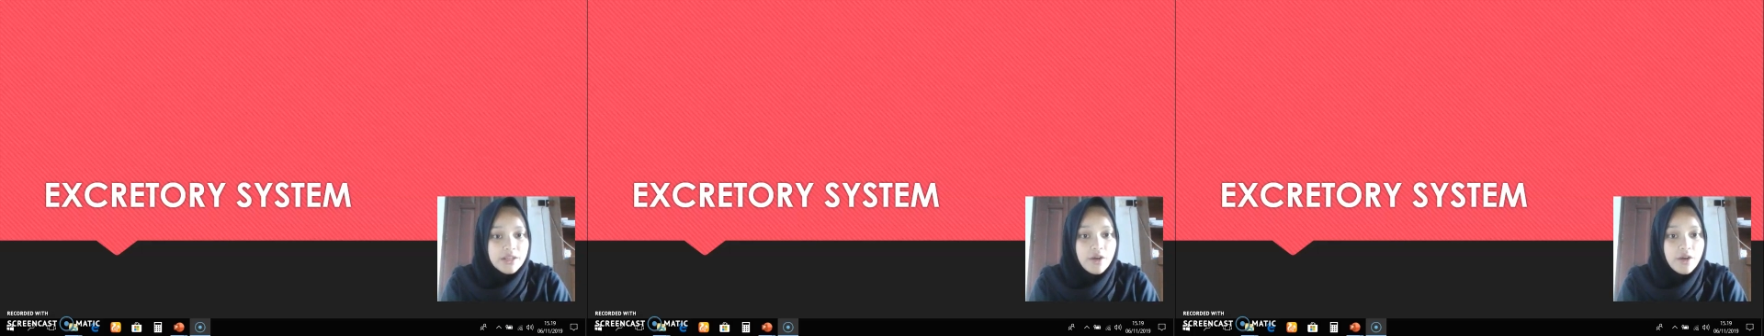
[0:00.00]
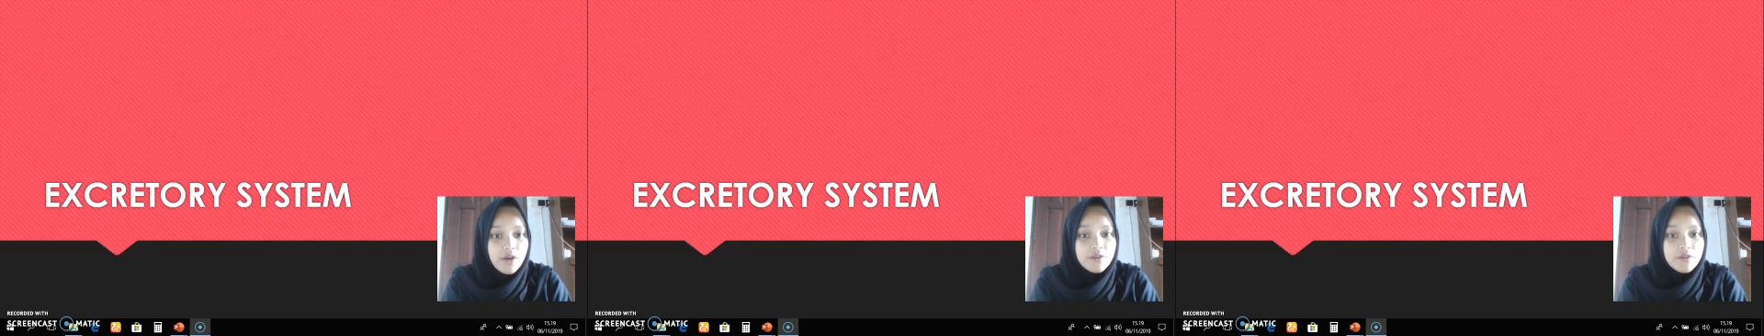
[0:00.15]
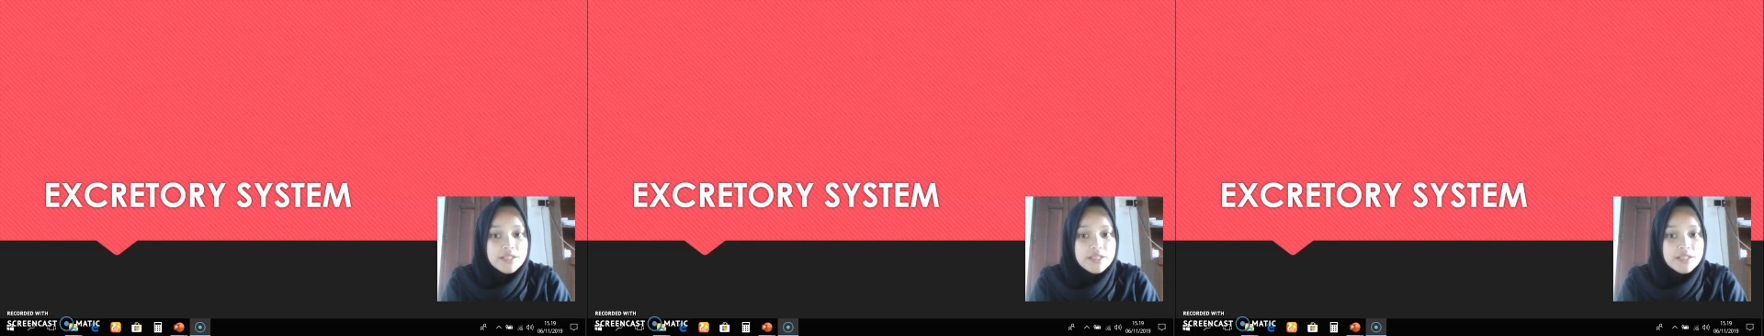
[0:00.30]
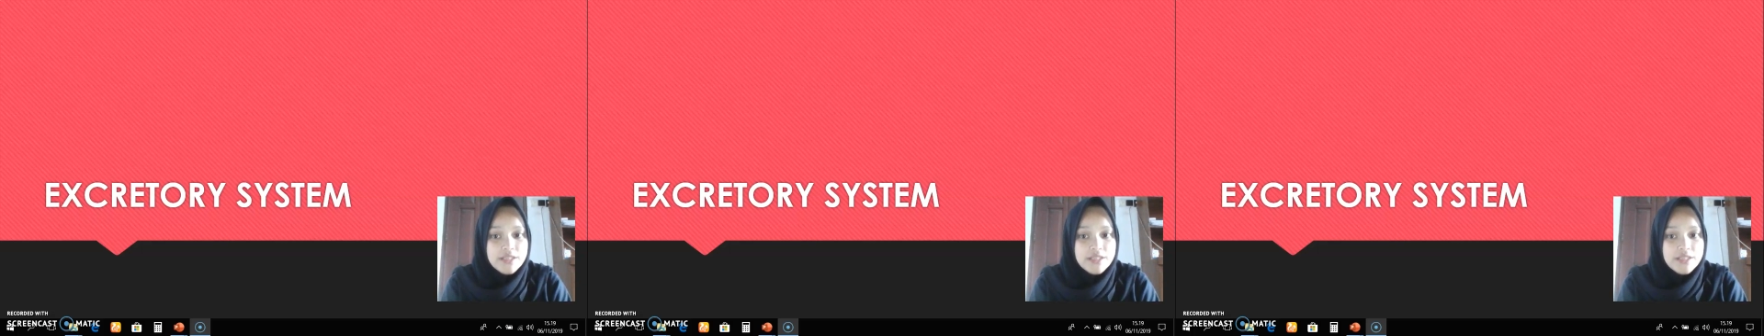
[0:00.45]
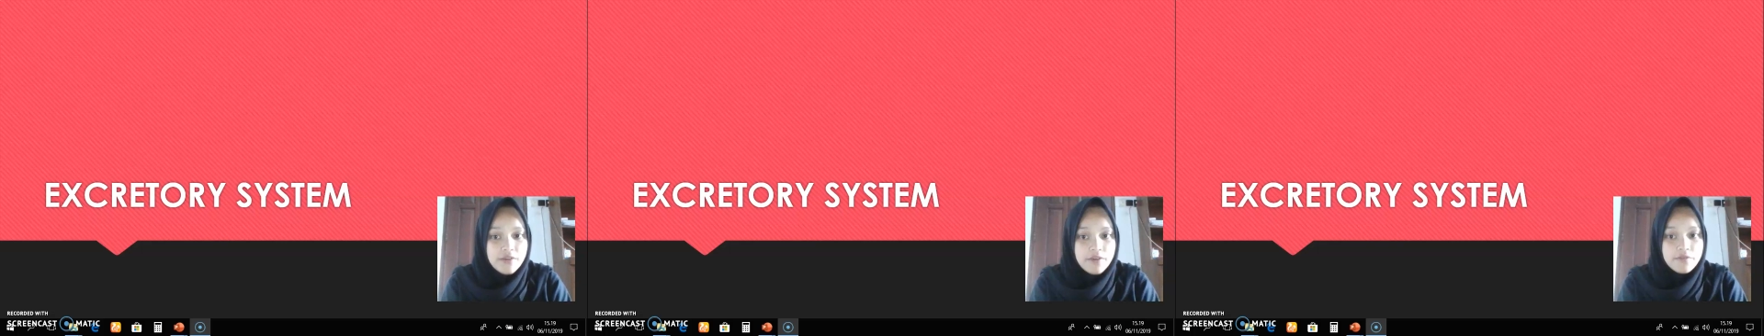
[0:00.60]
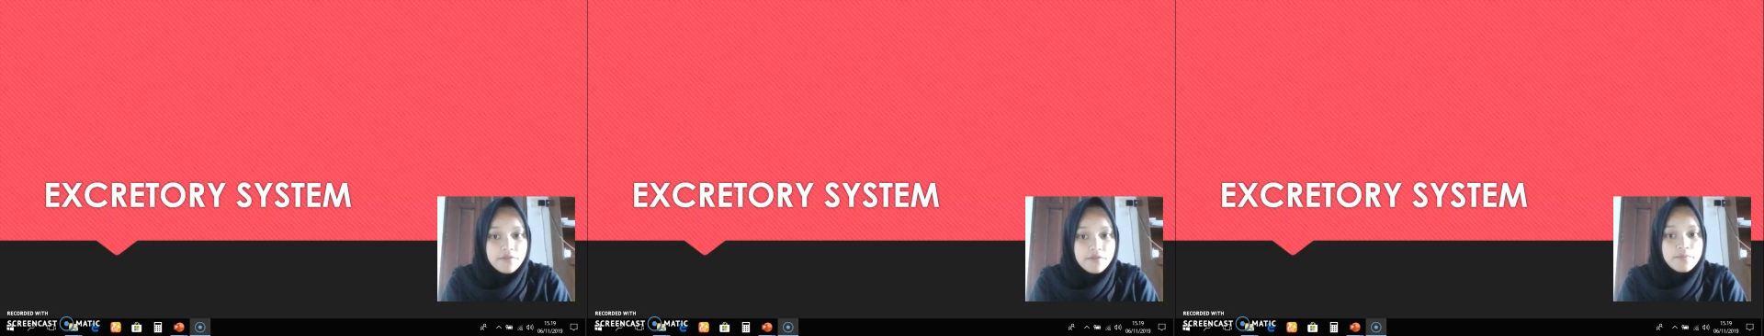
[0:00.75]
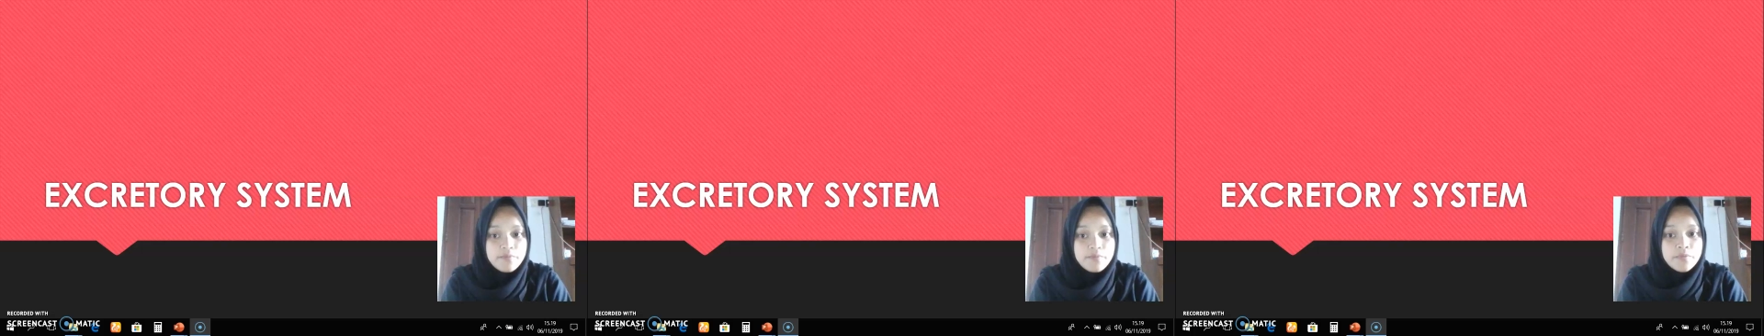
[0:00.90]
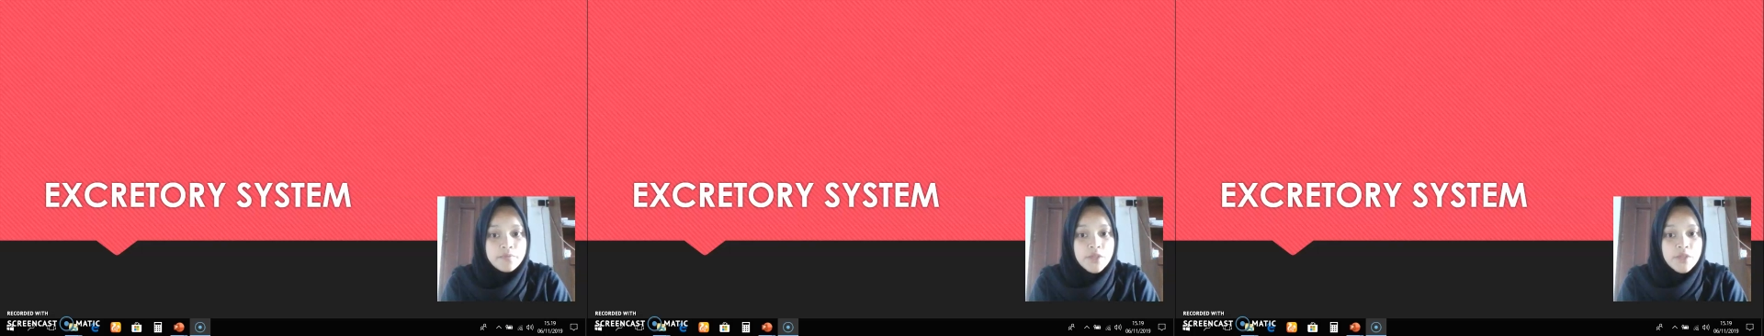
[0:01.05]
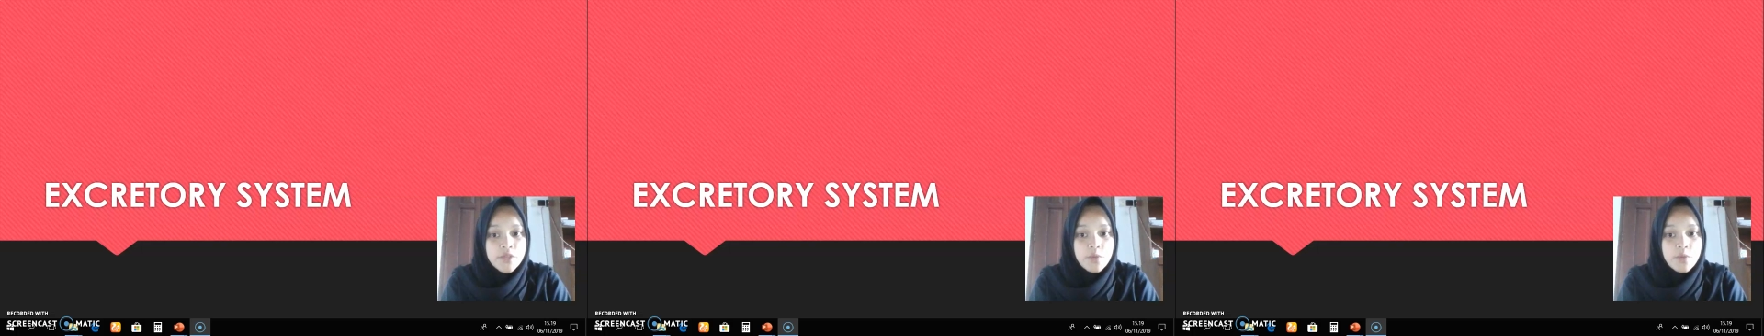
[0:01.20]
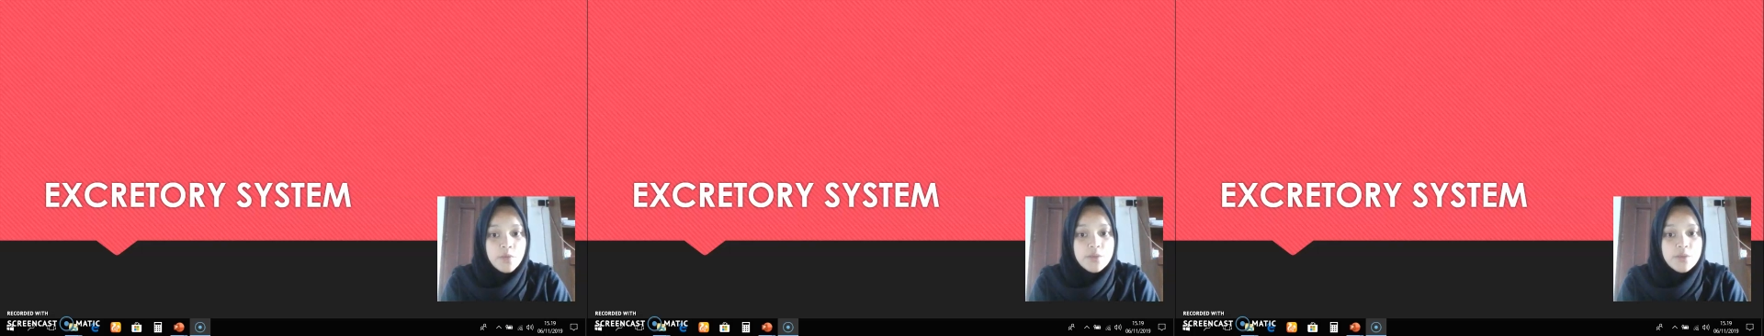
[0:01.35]
of the stuff
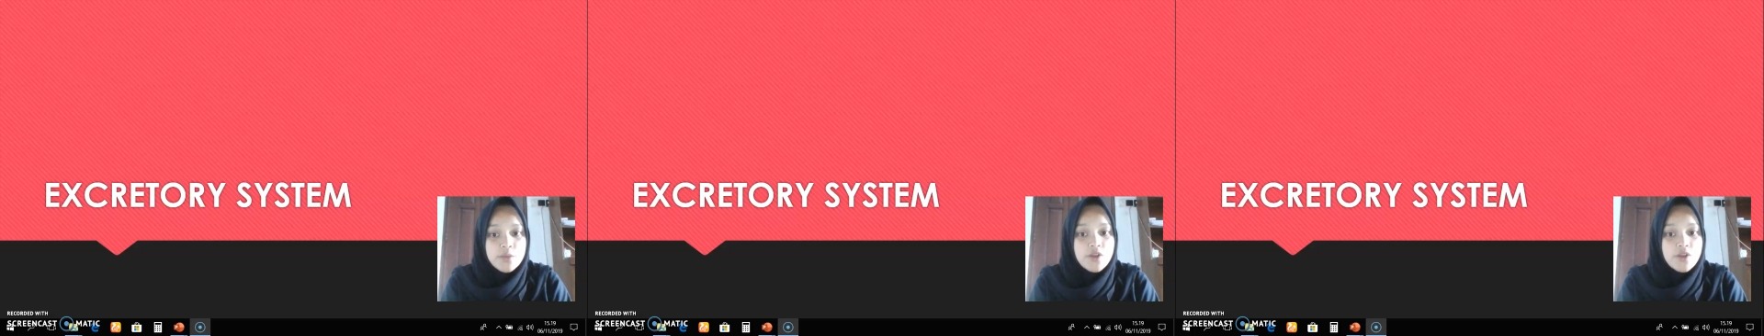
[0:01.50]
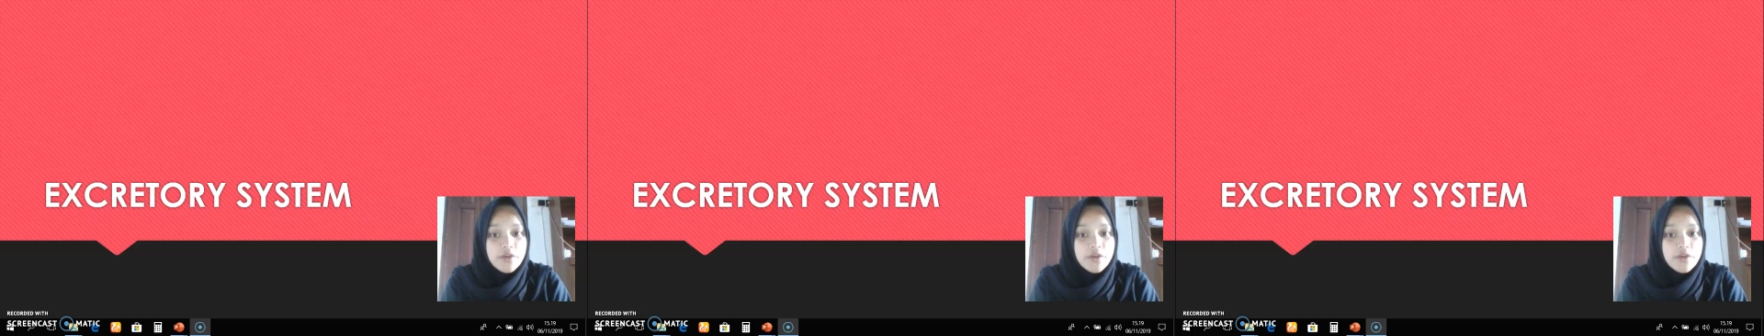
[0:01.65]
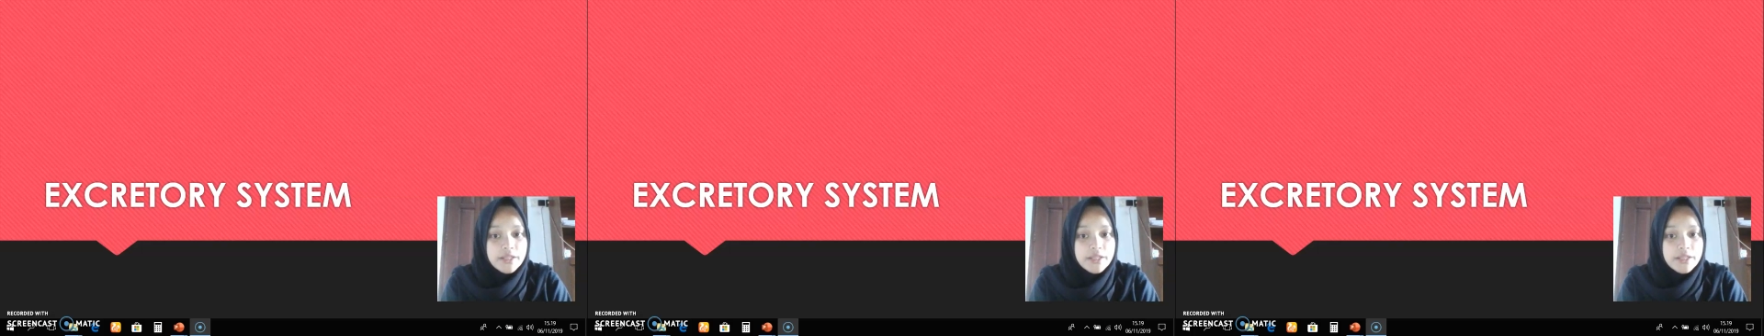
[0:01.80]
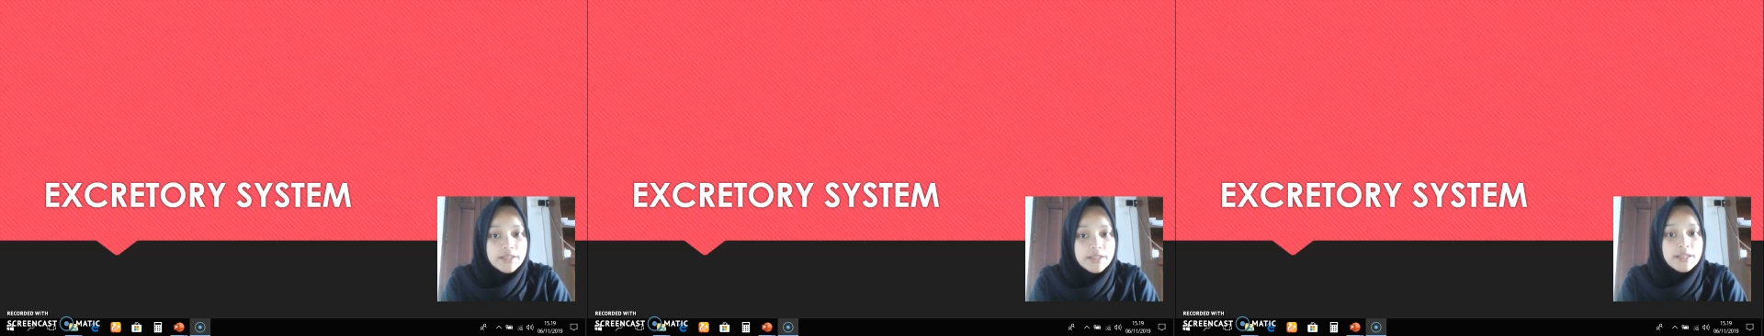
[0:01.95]
we don't need,